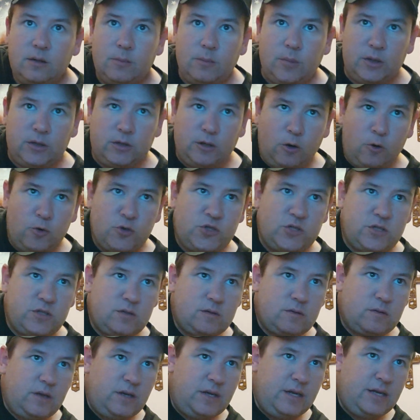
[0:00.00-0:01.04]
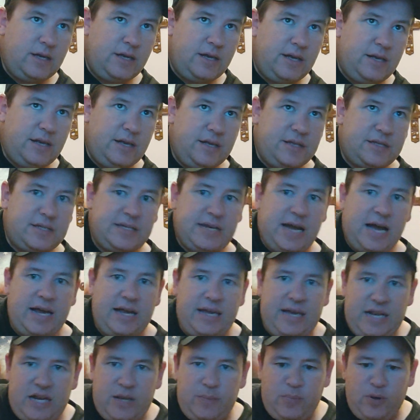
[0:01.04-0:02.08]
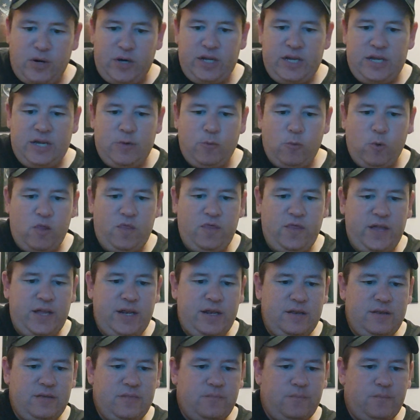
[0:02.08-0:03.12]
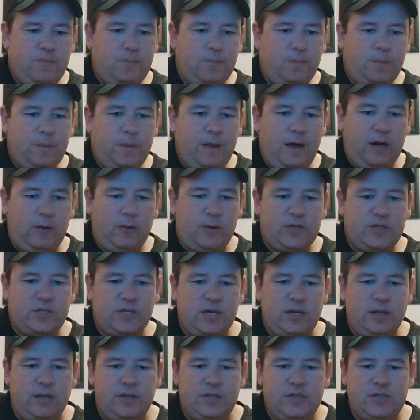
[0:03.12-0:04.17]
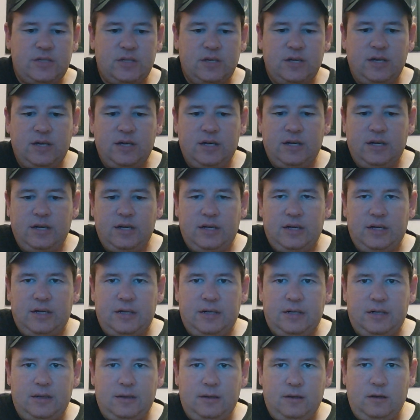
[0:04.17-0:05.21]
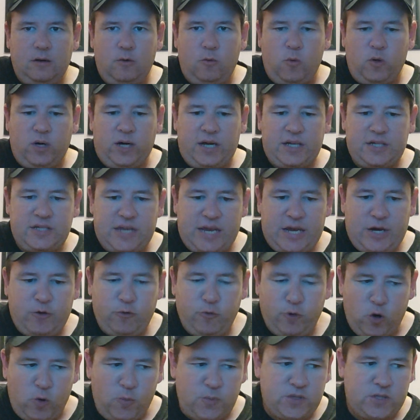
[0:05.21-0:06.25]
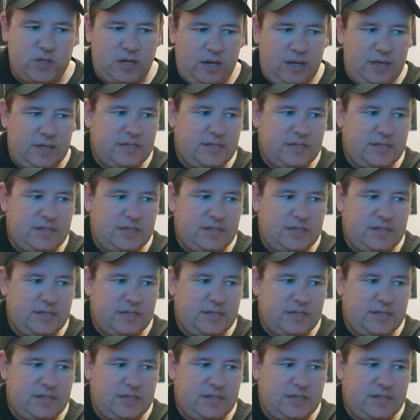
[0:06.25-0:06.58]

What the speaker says: But it's not anybody within, how do I say this? When I say groups,